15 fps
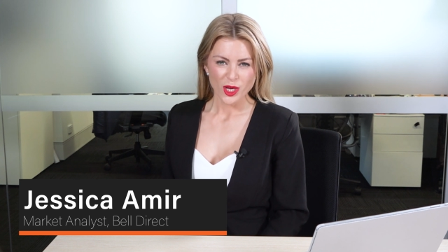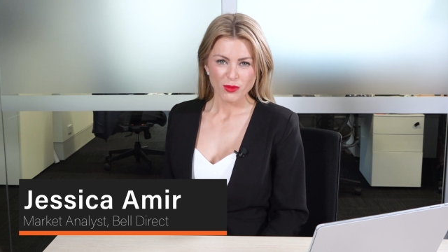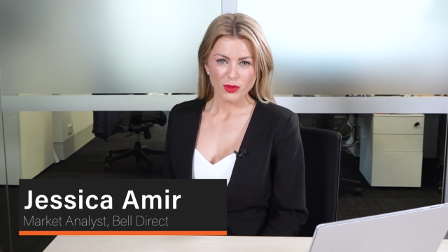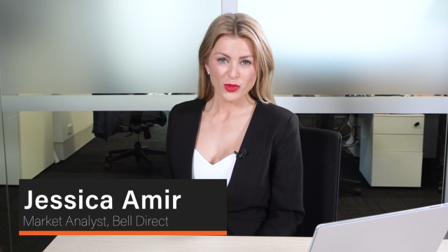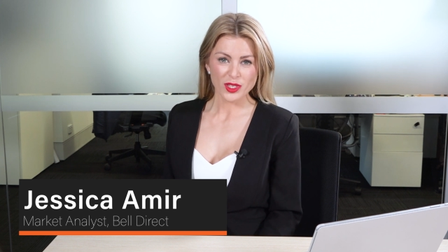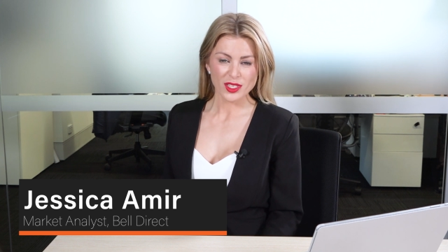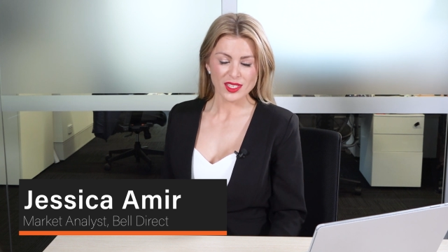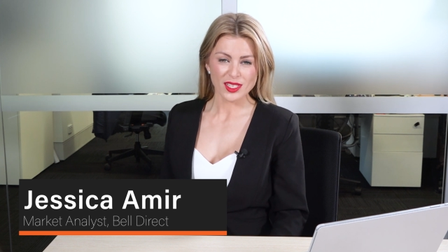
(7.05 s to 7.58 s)
Well,
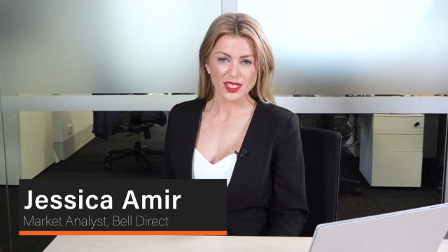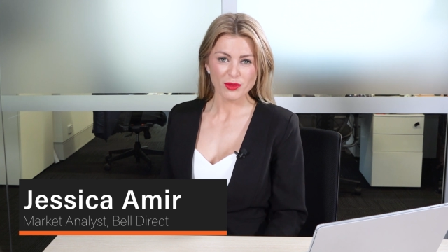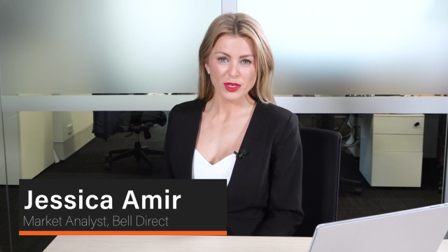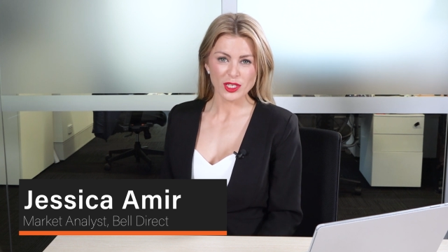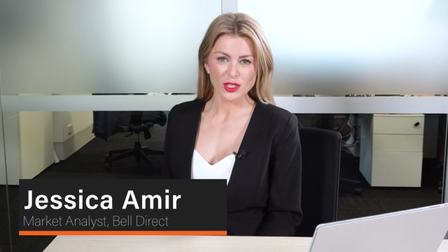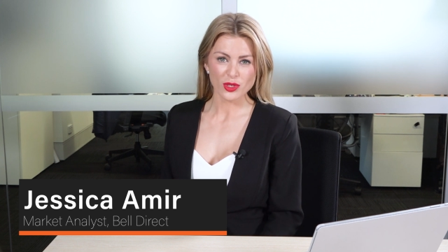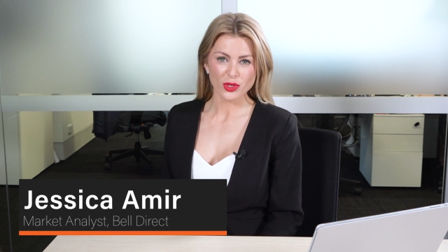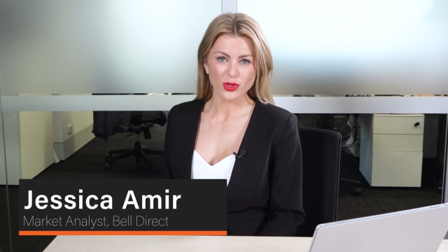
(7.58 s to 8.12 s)
this year we
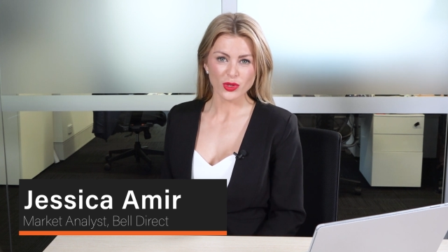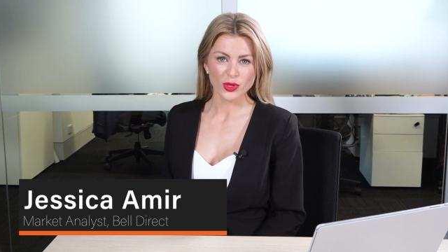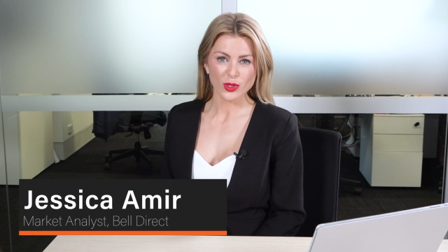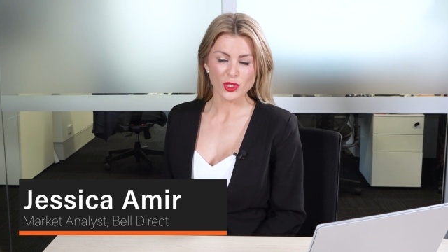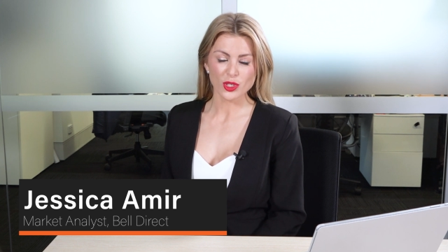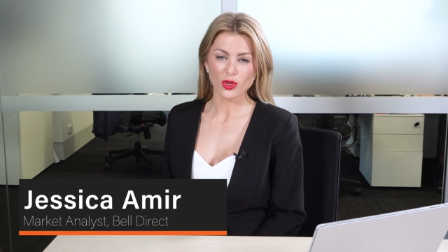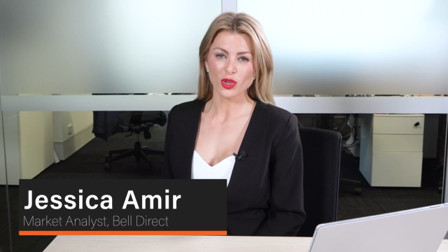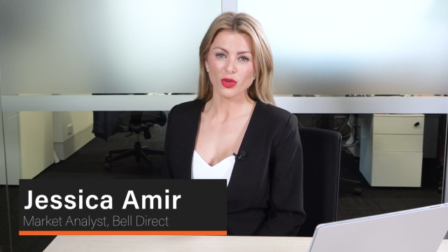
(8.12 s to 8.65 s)
saw
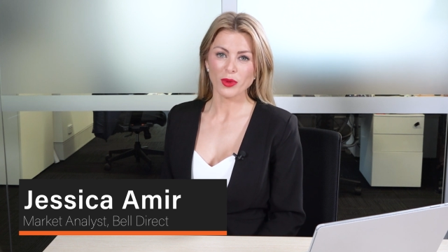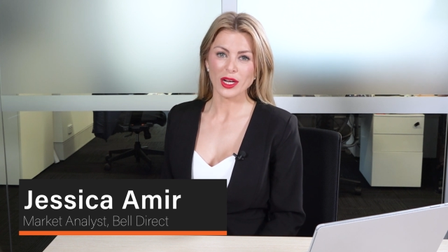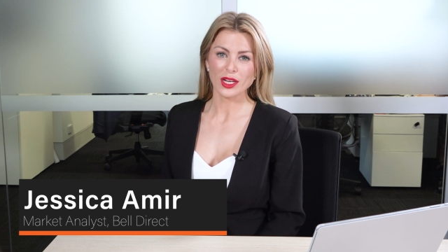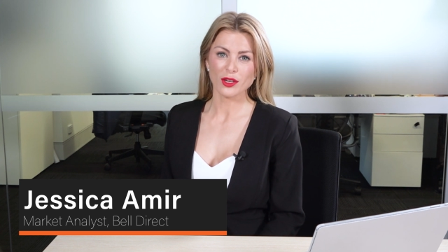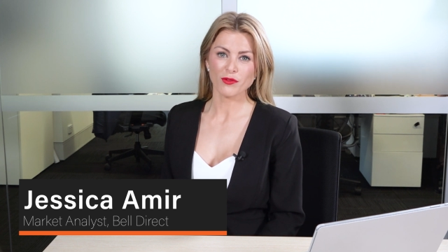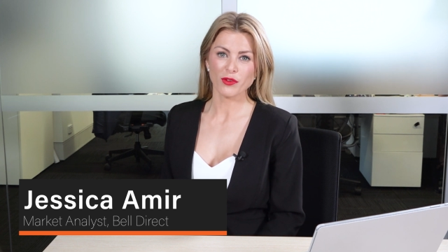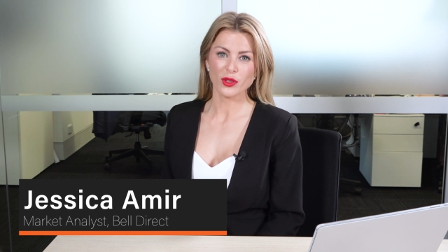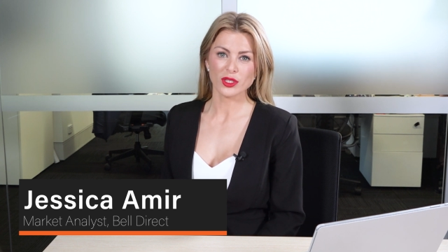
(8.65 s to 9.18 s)
stock
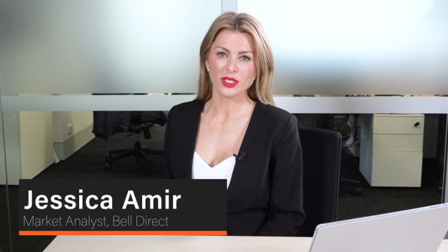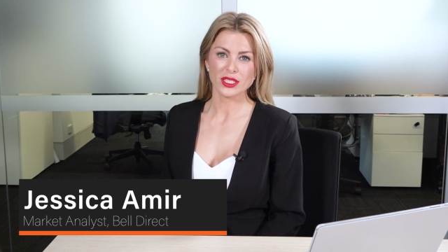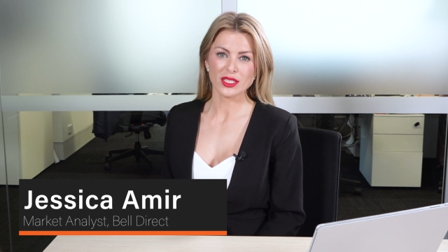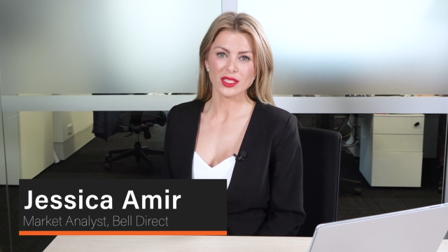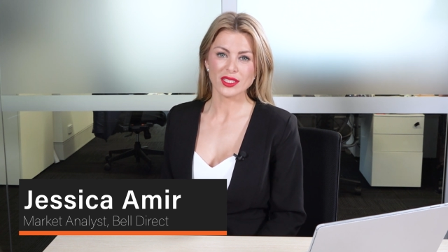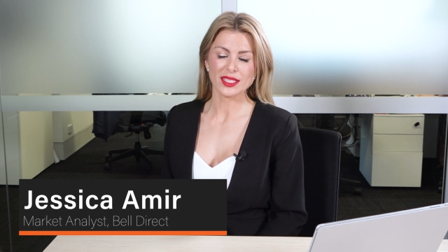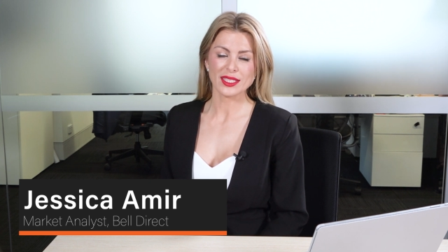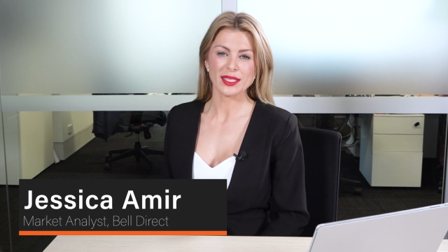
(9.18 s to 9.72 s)
market
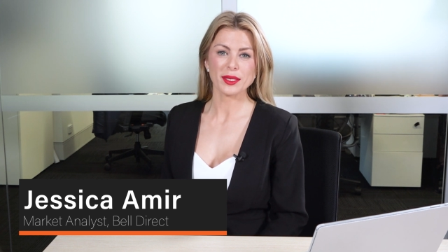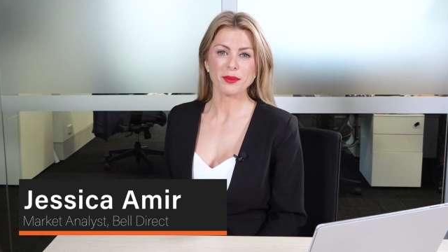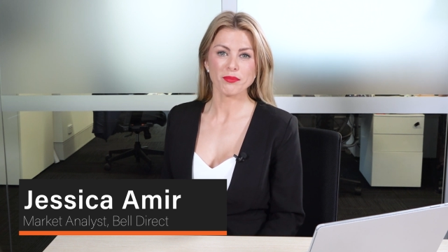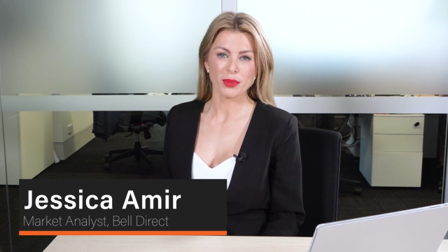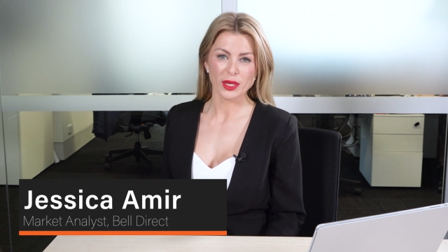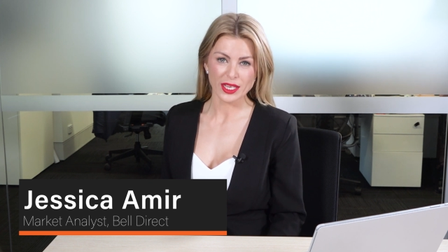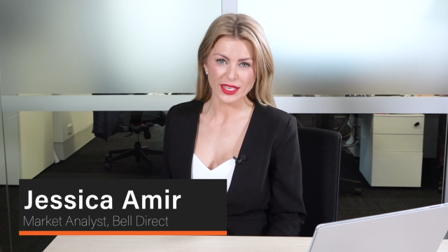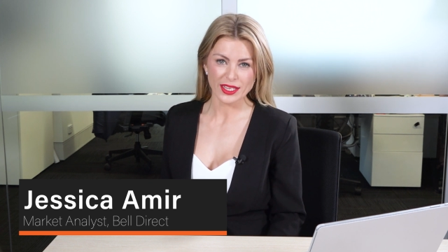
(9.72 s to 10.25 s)
volatility
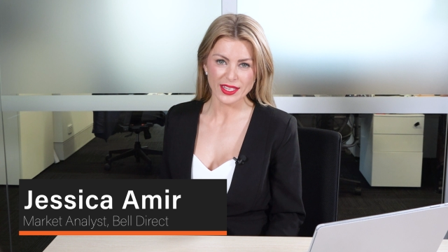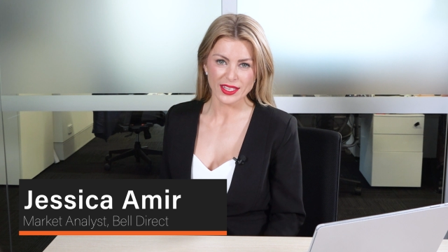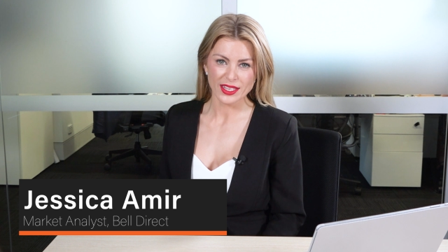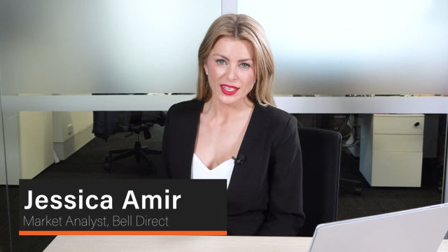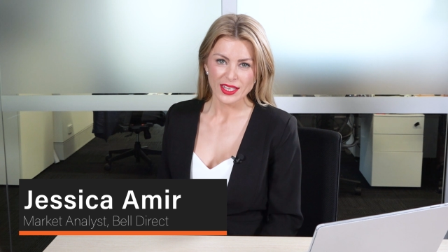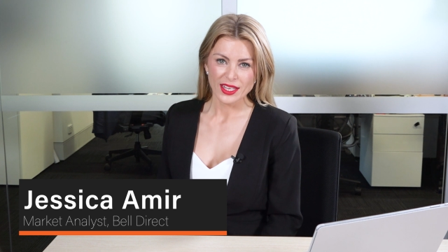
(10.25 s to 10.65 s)
peak